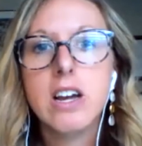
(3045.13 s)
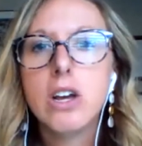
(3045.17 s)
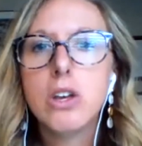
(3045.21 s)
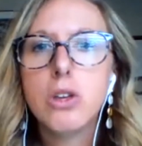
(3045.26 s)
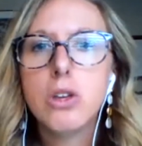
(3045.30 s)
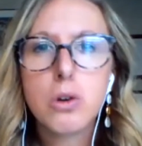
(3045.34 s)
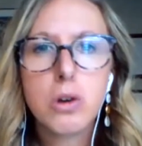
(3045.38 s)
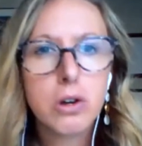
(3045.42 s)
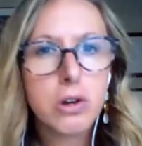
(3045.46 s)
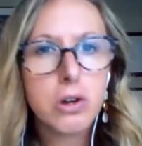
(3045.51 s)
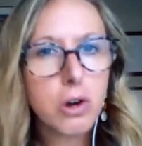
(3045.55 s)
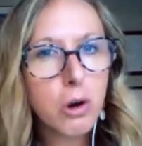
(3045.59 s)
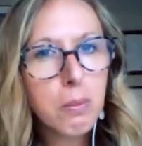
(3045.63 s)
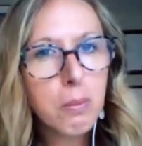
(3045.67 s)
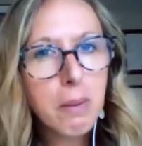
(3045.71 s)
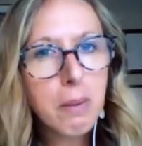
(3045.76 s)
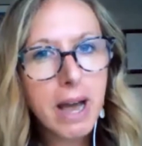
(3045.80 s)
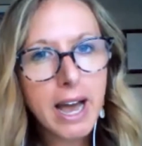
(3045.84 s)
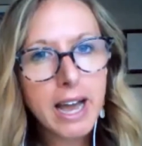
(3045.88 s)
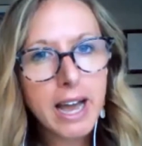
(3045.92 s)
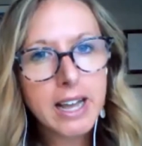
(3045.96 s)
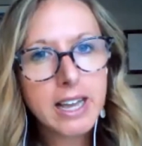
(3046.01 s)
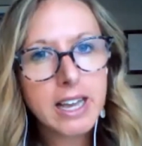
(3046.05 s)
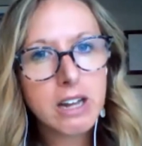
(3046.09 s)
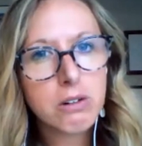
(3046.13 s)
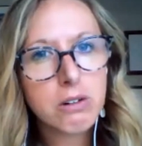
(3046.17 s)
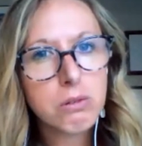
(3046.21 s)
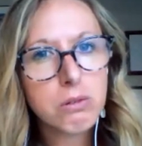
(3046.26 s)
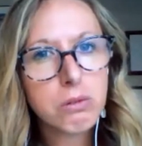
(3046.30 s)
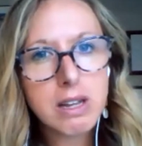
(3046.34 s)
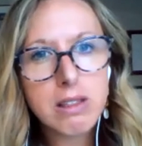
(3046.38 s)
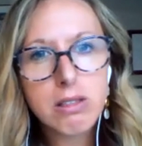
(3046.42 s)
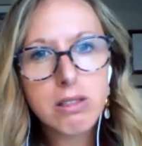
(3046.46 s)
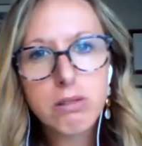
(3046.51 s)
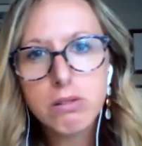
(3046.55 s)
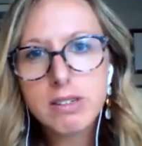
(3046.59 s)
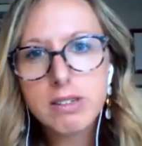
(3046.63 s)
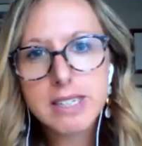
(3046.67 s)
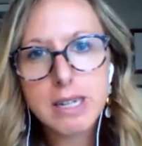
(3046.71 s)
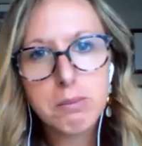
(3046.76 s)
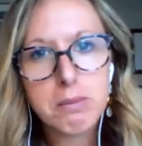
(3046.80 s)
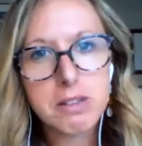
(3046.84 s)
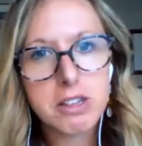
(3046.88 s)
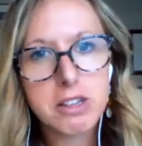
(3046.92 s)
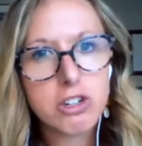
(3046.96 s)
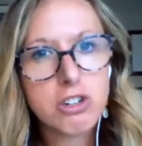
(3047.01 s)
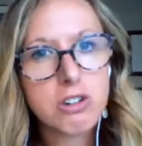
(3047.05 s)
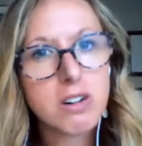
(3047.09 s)
You can go back and read through
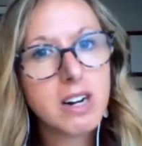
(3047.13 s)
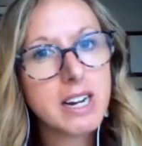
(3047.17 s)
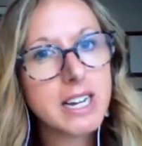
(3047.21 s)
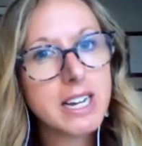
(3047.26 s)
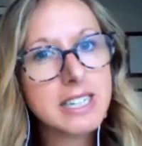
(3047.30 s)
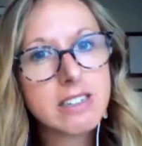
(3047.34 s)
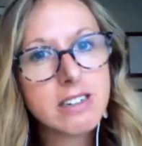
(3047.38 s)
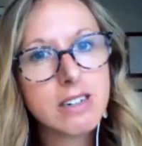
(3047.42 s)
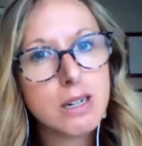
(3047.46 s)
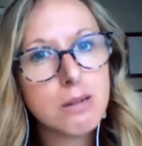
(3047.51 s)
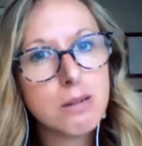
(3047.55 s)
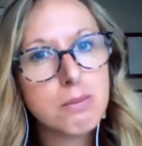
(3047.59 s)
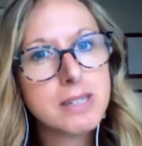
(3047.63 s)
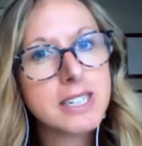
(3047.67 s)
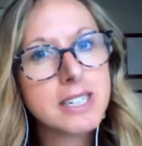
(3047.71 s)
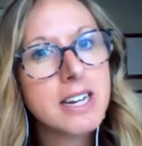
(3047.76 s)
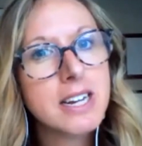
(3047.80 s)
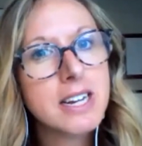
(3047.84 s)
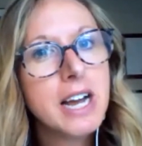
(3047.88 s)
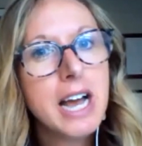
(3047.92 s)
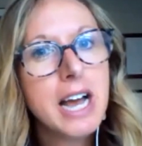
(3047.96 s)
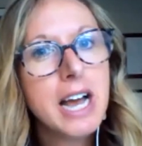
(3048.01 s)
some of the transcripts.